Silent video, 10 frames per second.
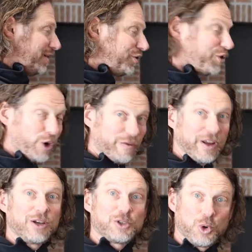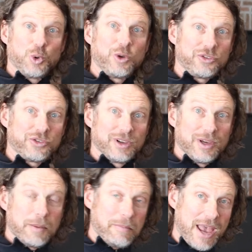serving tools
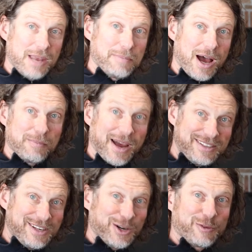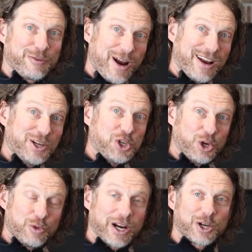made by my dear friend
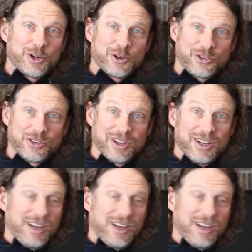Joe Rickers.